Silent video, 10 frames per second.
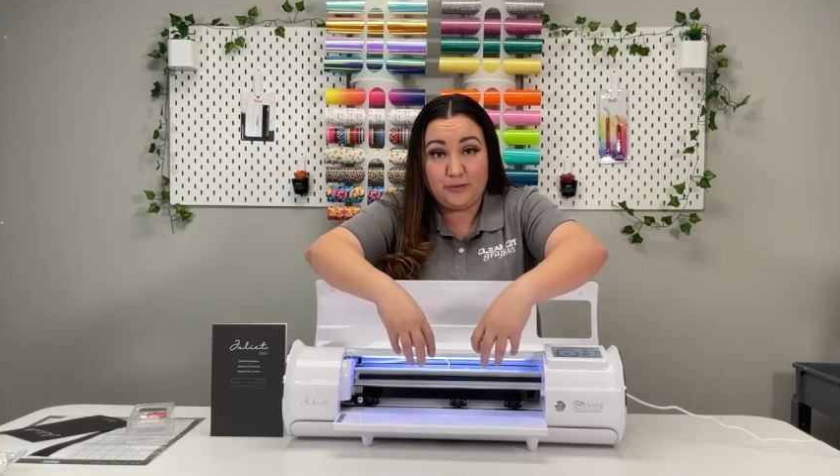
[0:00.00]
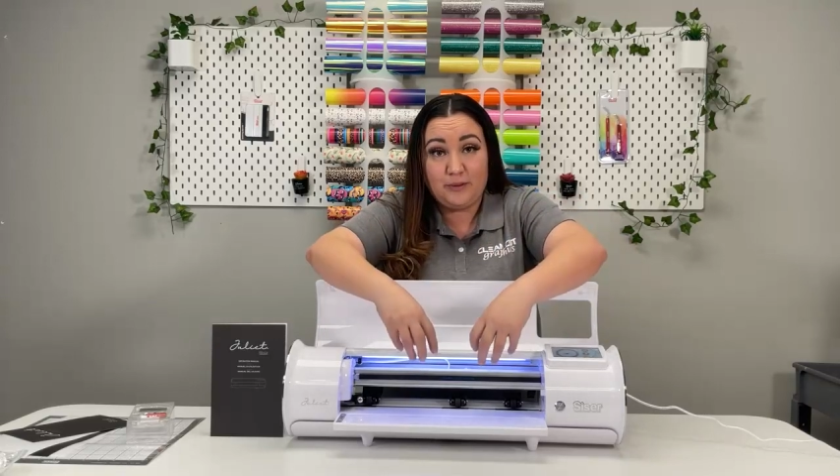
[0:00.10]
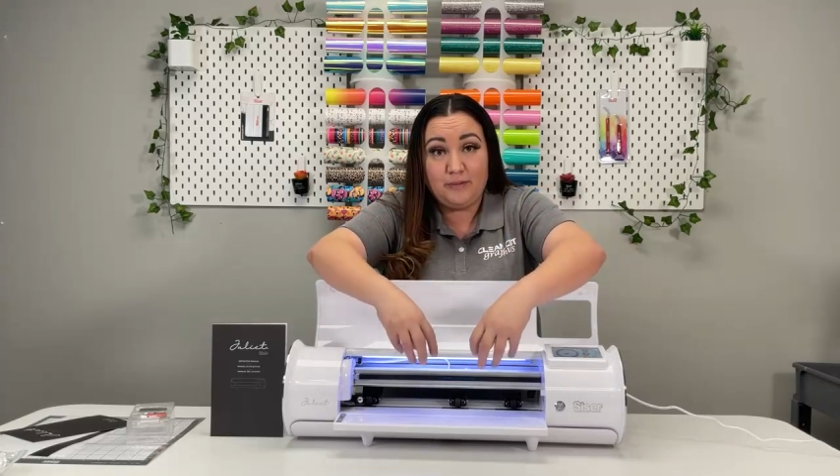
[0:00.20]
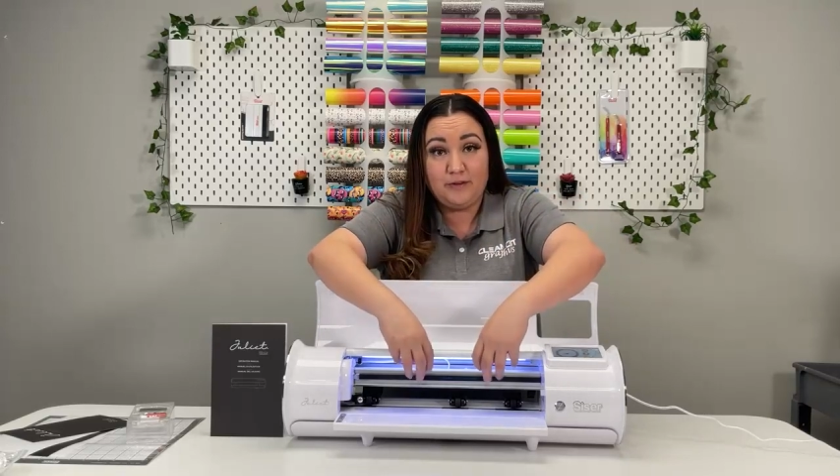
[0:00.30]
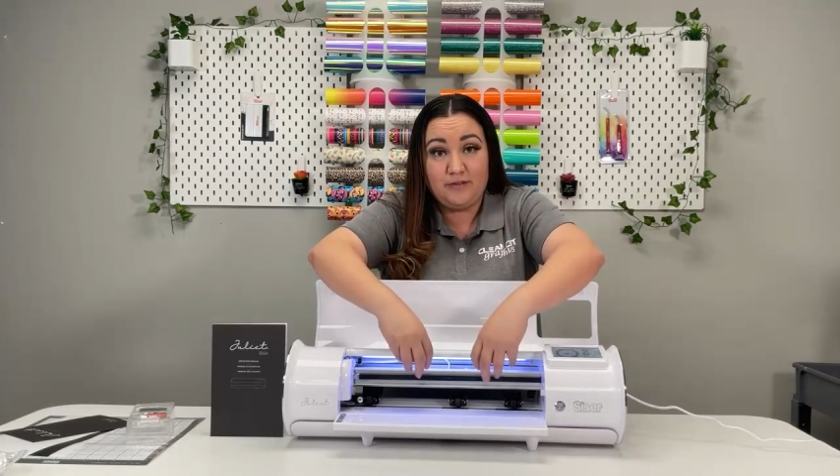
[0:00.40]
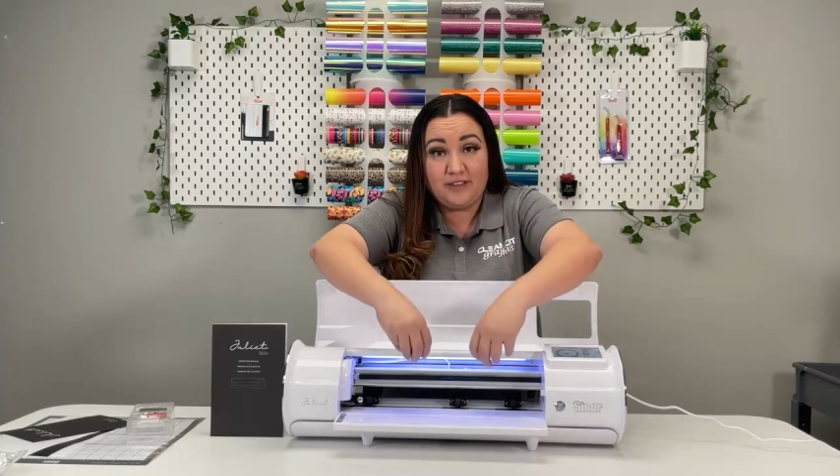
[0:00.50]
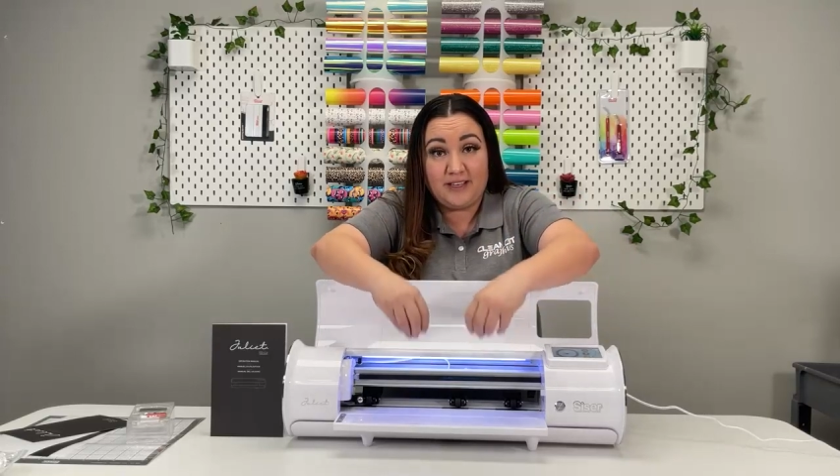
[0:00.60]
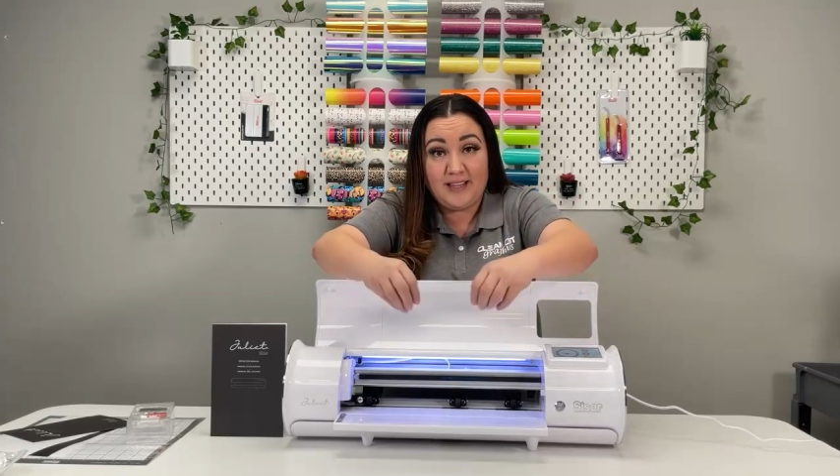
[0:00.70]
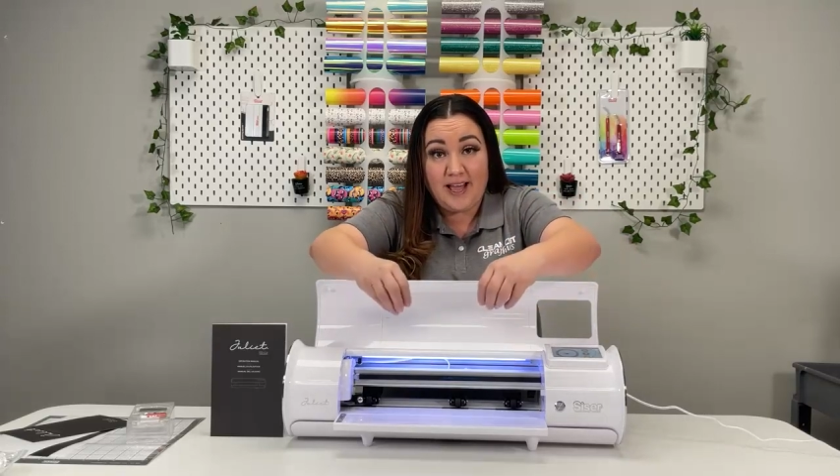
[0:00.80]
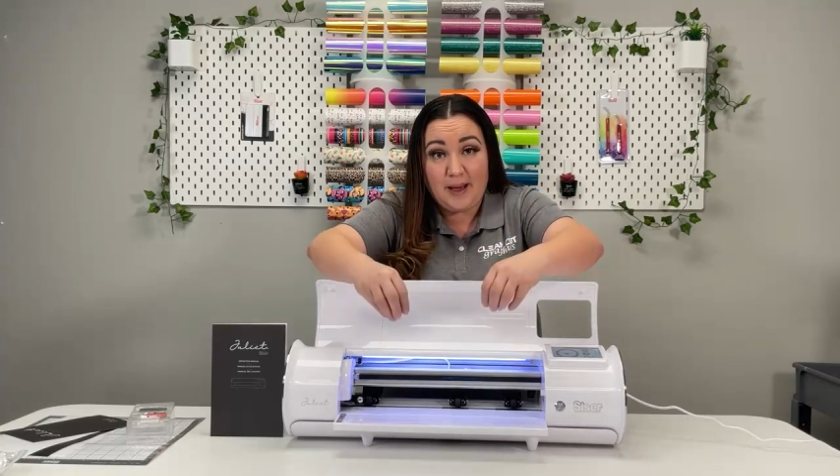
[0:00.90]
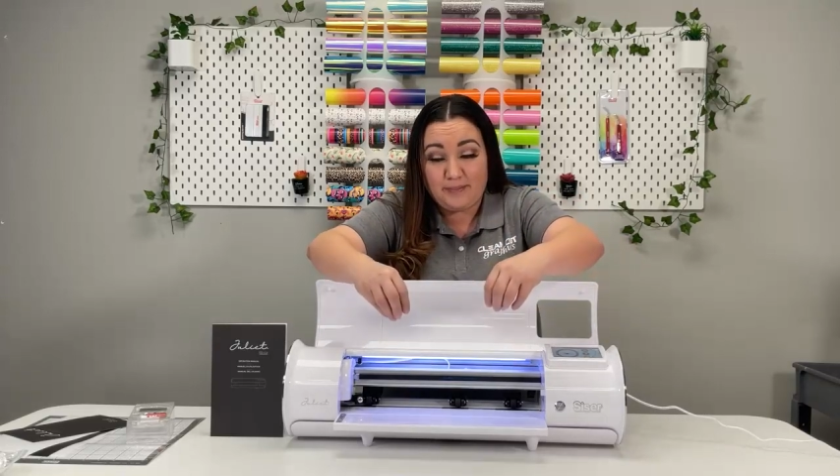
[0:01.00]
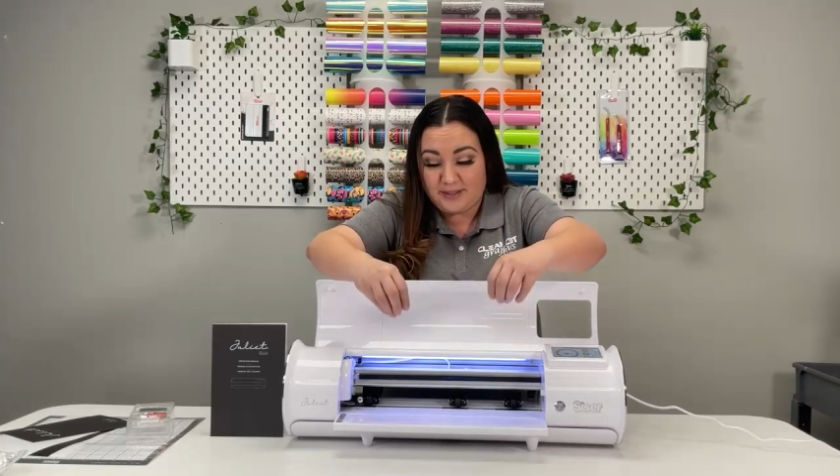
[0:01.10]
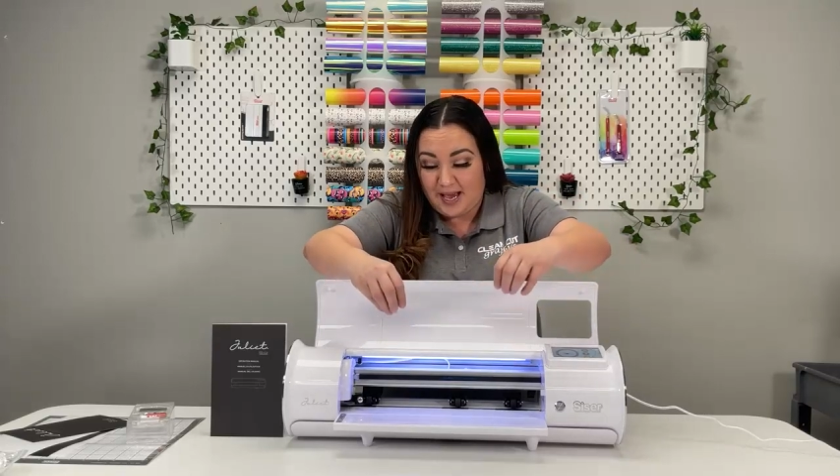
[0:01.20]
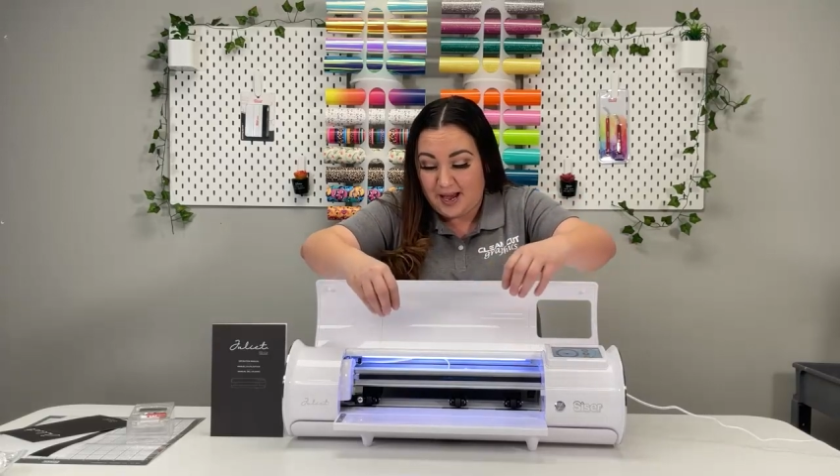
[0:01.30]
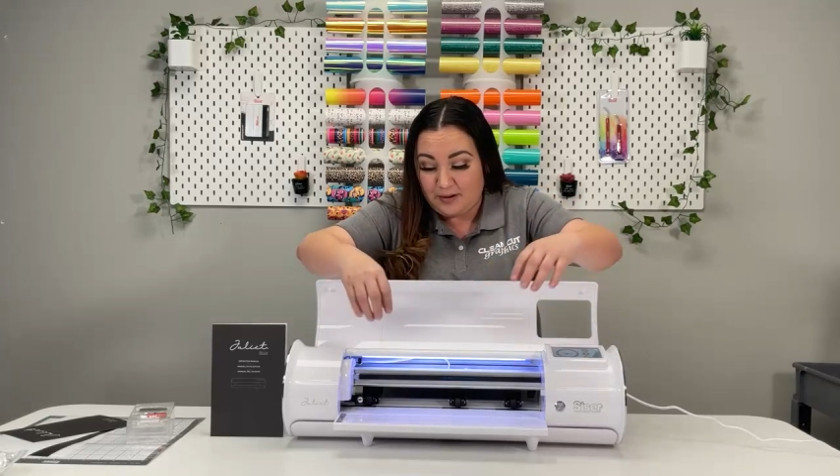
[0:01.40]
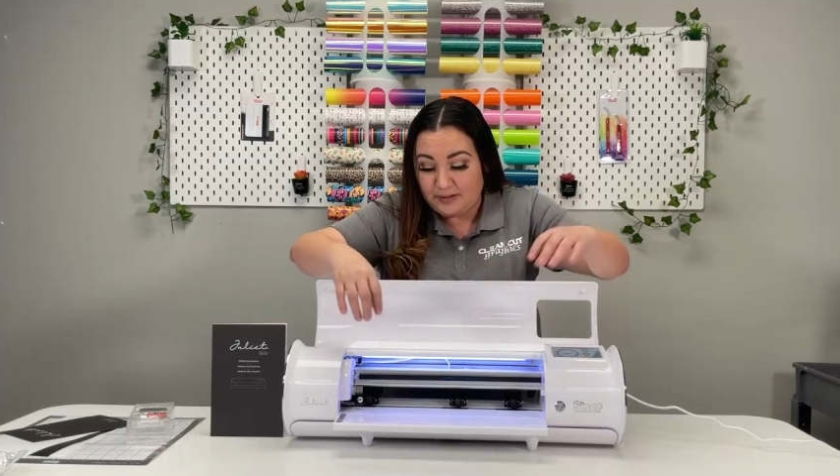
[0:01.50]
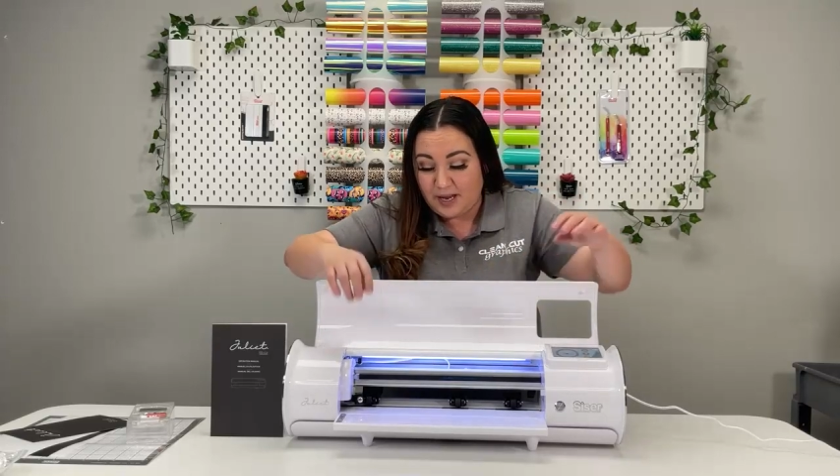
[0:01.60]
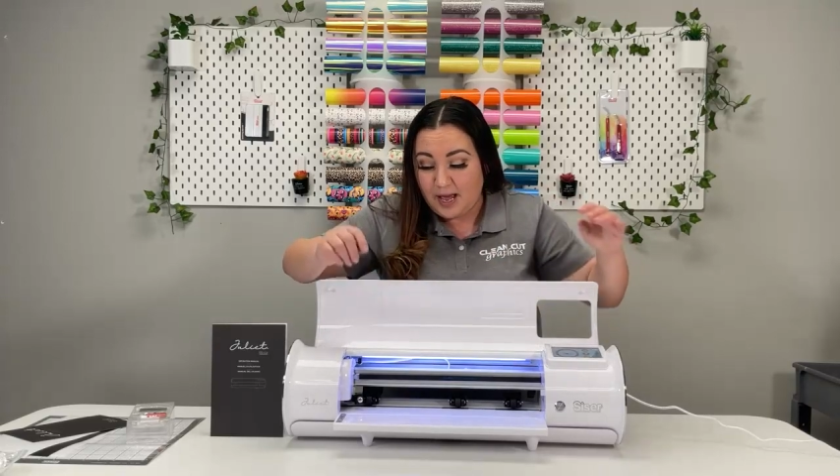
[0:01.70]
remove the clamps out